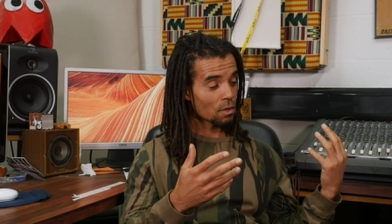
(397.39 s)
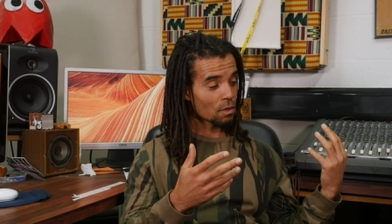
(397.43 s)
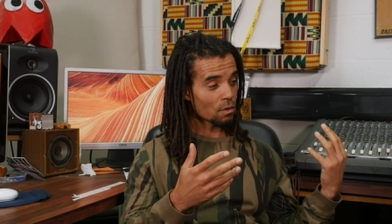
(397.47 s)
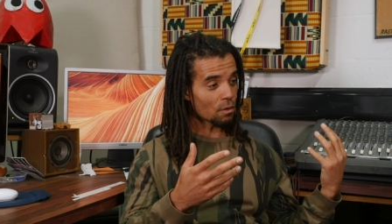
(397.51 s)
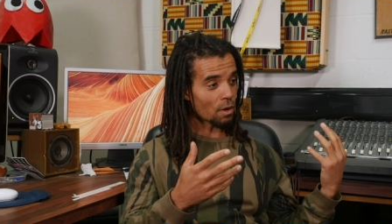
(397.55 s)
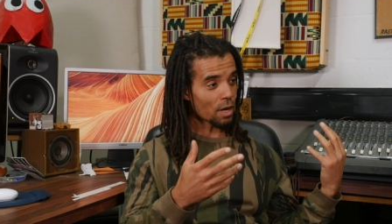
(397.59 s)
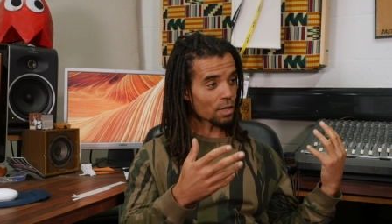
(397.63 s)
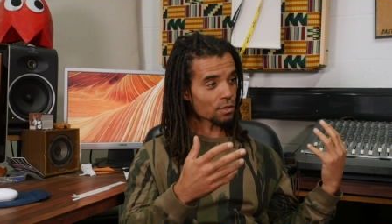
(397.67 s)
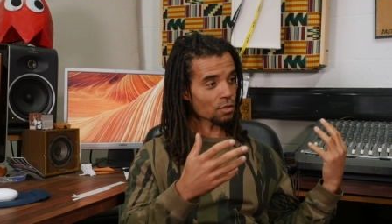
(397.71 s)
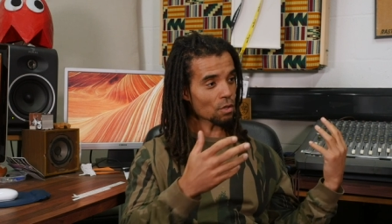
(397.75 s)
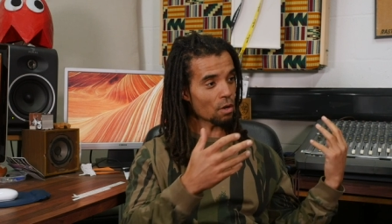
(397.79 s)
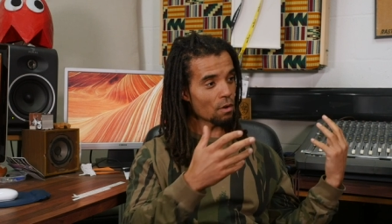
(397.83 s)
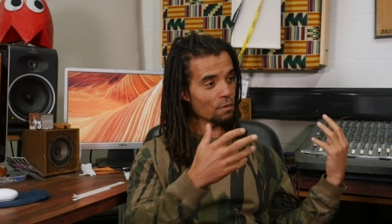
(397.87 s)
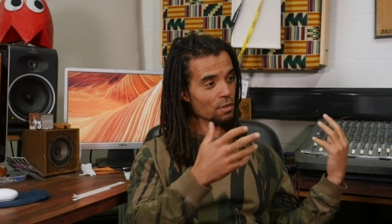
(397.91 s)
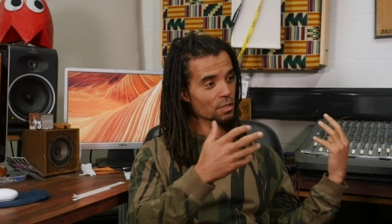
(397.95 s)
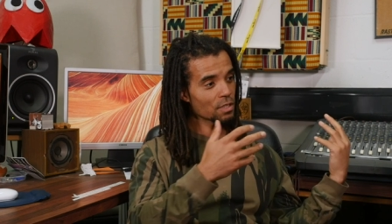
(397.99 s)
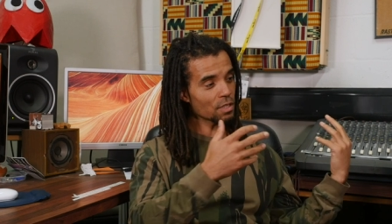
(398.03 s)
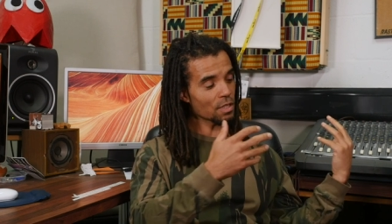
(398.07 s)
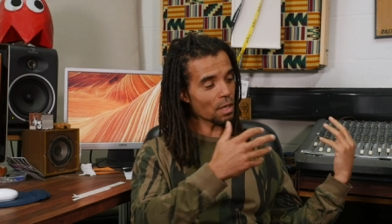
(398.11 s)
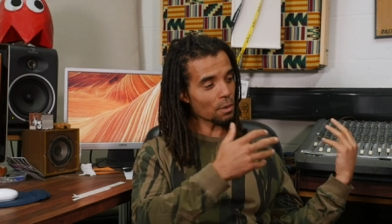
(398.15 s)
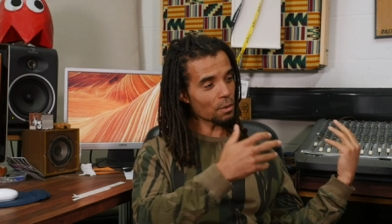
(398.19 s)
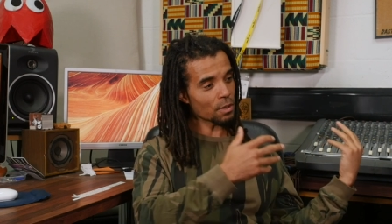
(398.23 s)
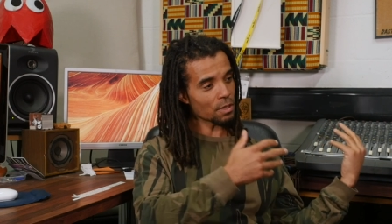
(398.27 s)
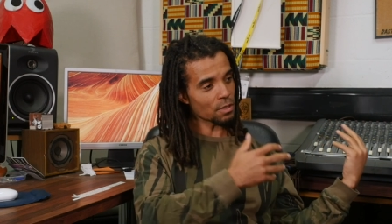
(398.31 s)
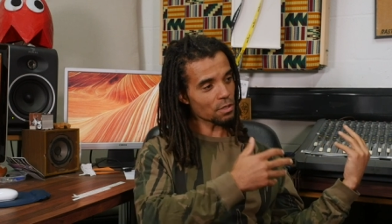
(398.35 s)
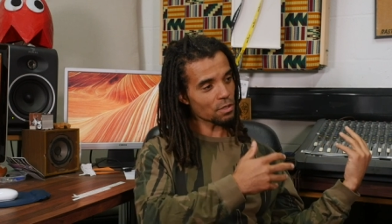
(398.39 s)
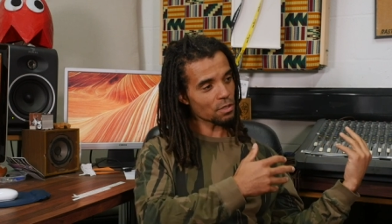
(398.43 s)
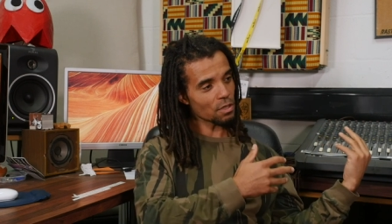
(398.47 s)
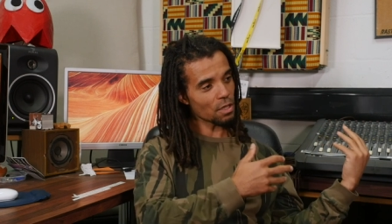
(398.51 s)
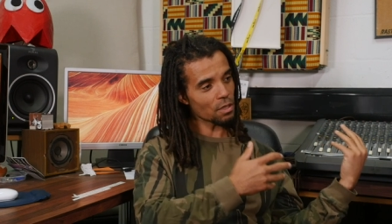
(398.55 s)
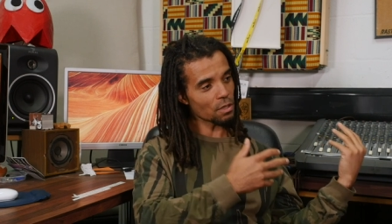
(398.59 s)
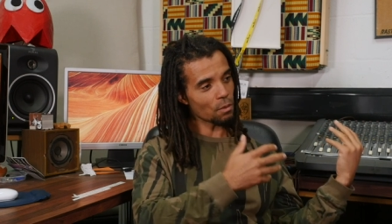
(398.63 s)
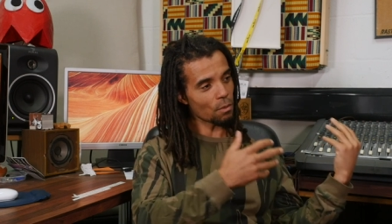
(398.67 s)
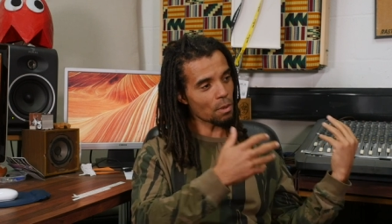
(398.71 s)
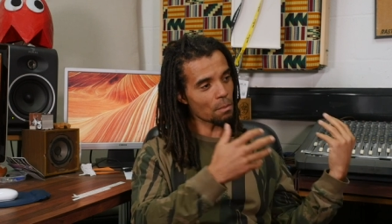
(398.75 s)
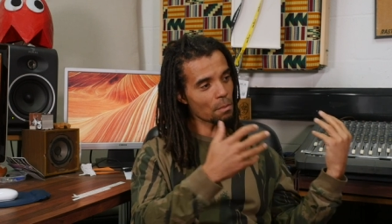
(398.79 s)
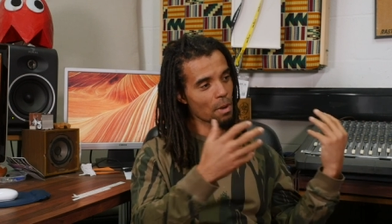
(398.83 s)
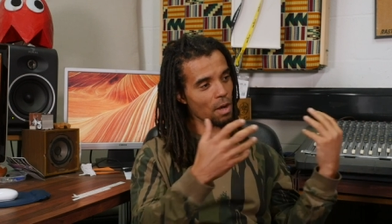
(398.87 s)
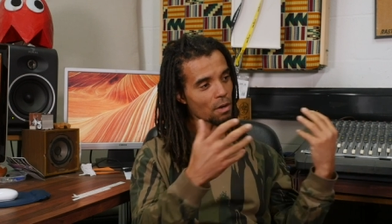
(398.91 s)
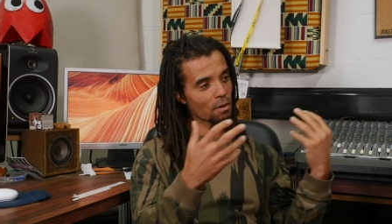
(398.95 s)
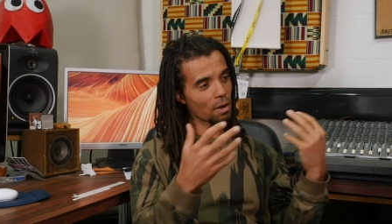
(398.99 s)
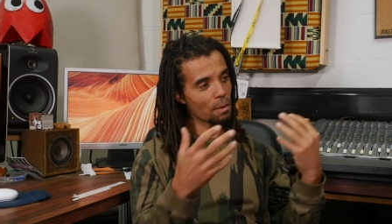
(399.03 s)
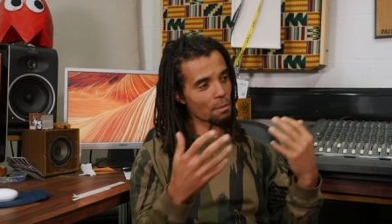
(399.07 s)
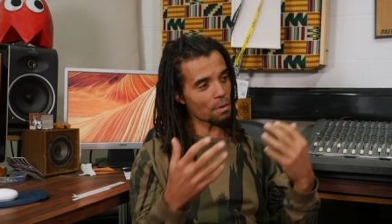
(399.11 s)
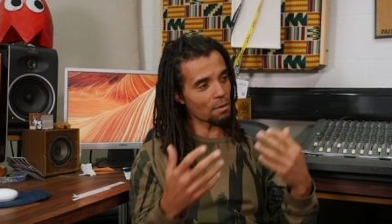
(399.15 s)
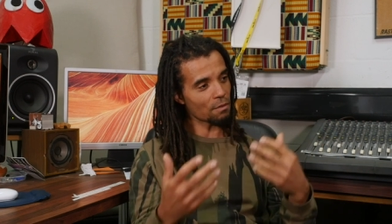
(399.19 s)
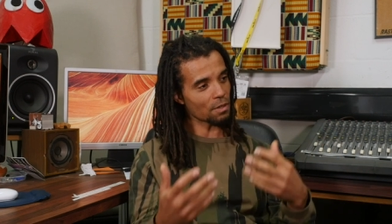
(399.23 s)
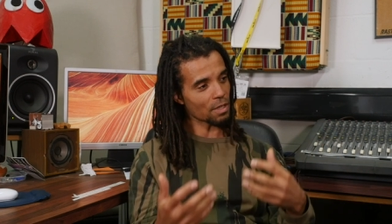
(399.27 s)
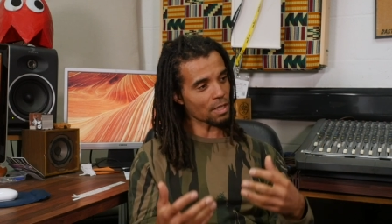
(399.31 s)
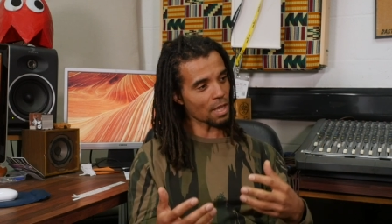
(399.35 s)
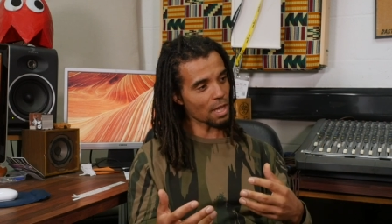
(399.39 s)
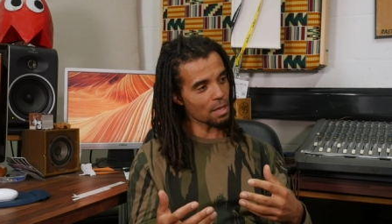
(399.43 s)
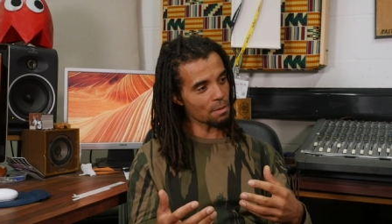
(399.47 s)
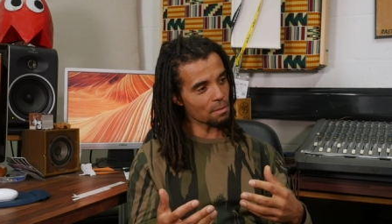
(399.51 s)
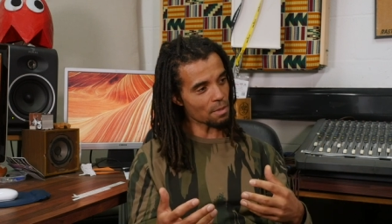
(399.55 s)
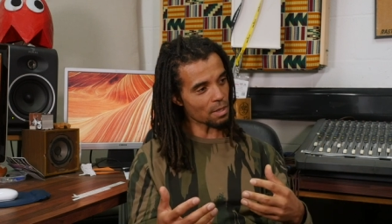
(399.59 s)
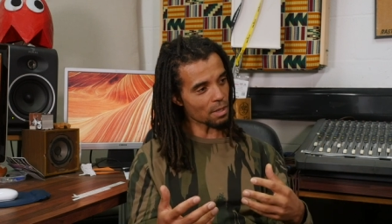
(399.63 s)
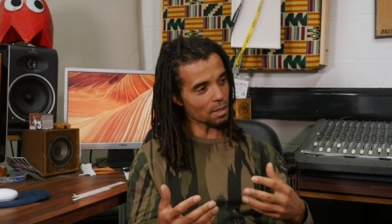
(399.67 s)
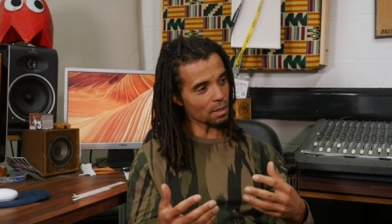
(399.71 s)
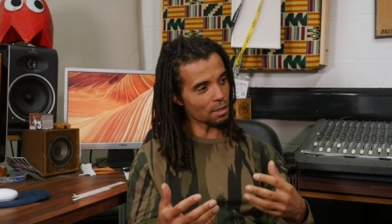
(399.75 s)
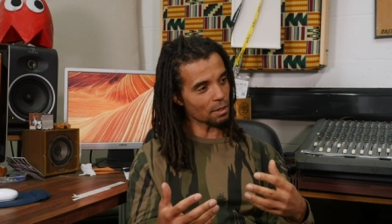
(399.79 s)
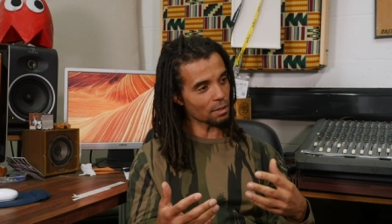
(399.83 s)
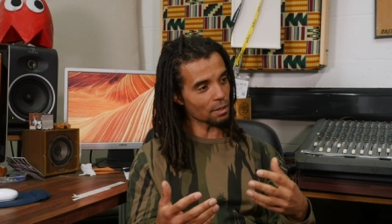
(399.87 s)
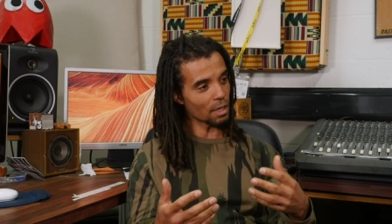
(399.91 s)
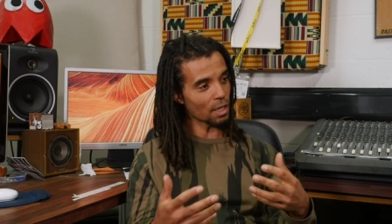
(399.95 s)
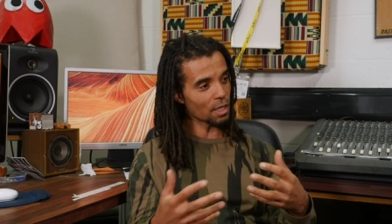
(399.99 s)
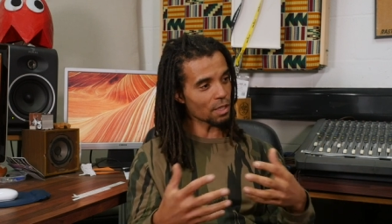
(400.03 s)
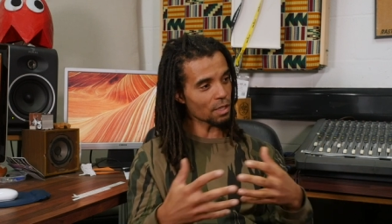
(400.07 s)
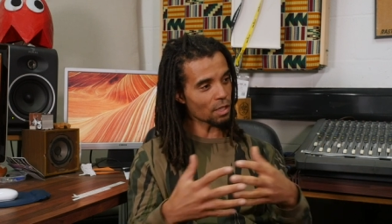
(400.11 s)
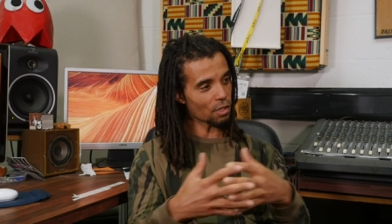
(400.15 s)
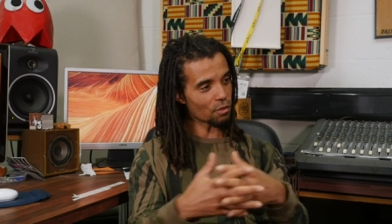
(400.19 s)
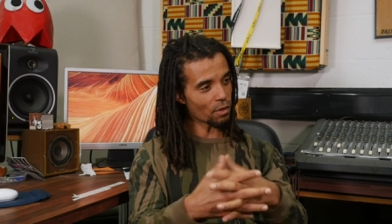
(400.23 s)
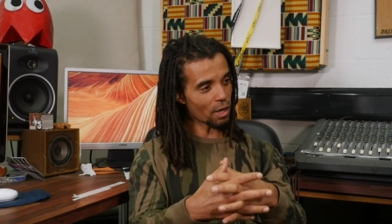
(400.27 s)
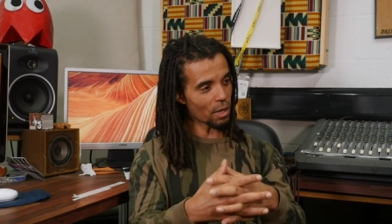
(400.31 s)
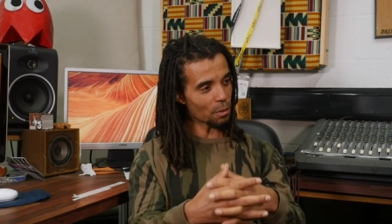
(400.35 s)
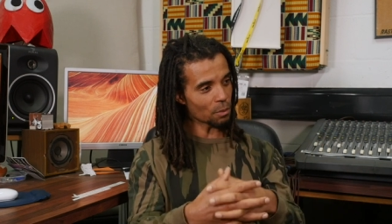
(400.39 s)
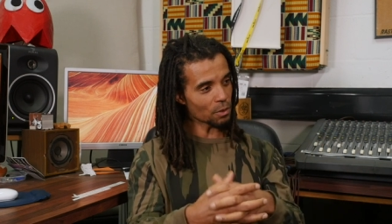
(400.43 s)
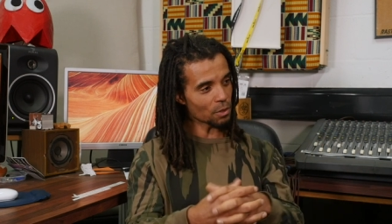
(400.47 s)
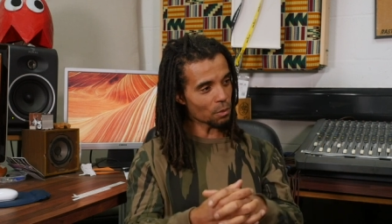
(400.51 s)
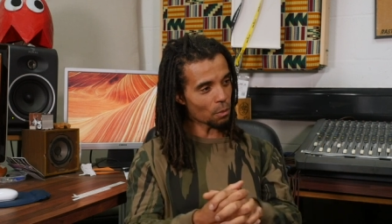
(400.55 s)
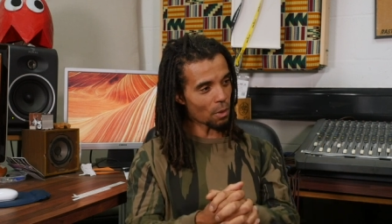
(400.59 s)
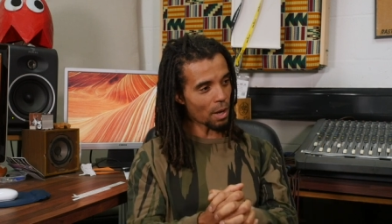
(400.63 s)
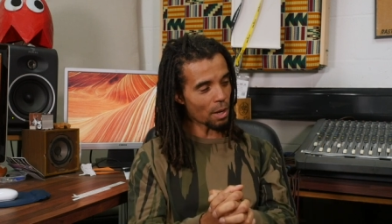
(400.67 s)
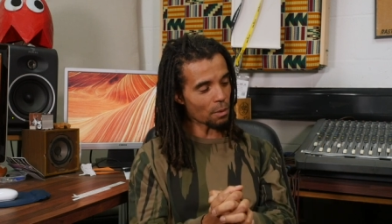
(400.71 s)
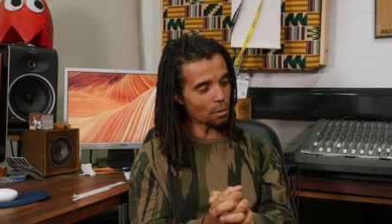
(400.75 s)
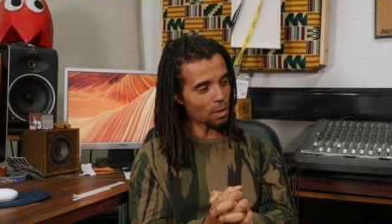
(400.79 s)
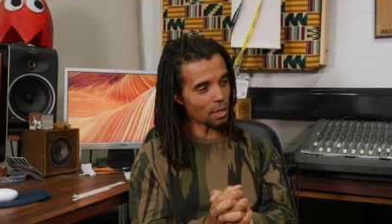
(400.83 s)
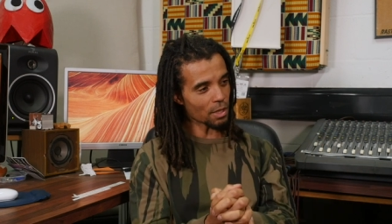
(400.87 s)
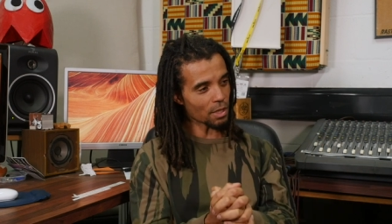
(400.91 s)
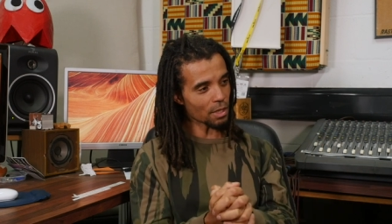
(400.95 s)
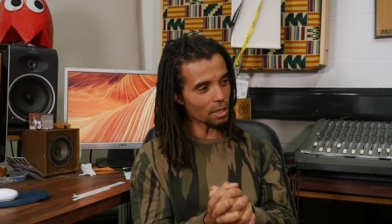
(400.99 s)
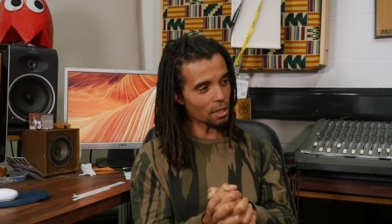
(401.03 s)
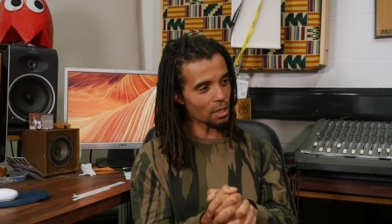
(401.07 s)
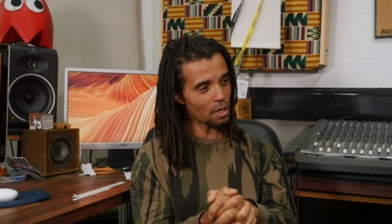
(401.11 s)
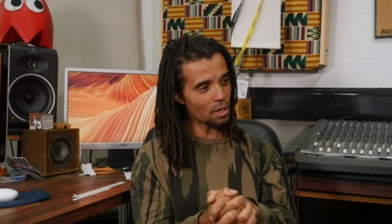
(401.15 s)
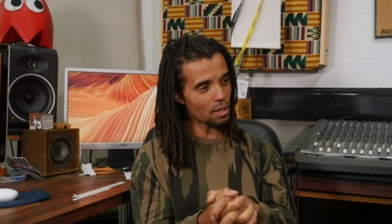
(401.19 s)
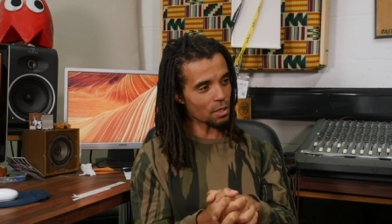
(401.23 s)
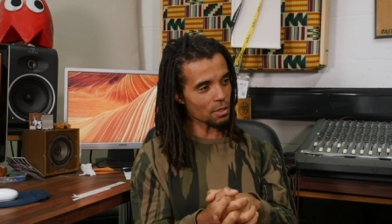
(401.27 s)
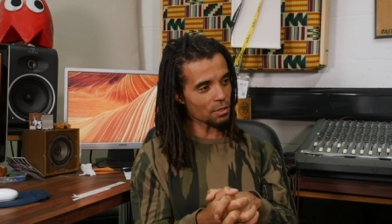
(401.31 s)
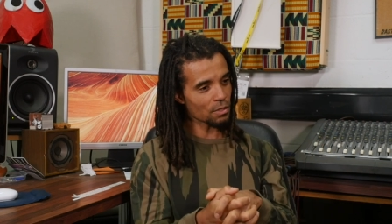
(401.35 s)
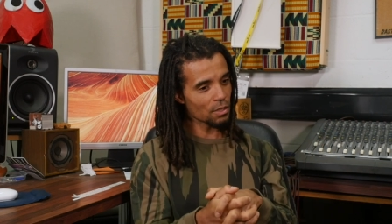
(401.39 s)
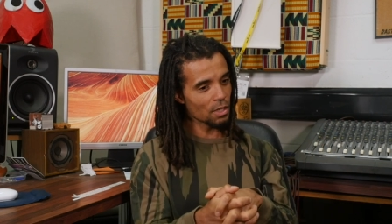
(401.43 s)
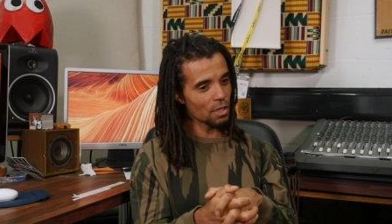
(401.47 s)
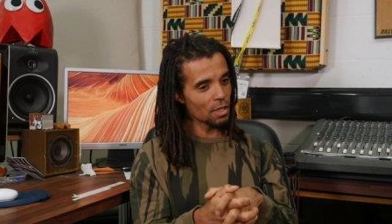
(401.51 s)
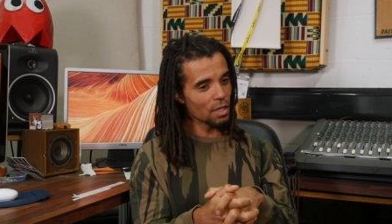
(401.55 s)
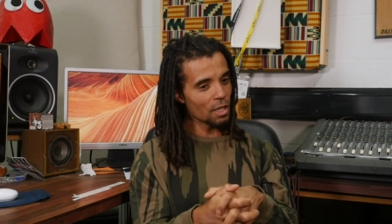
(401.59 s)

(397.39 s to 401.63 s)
Right? So obviously they were concerned that when my grandmother came here and they integrated with the white working class,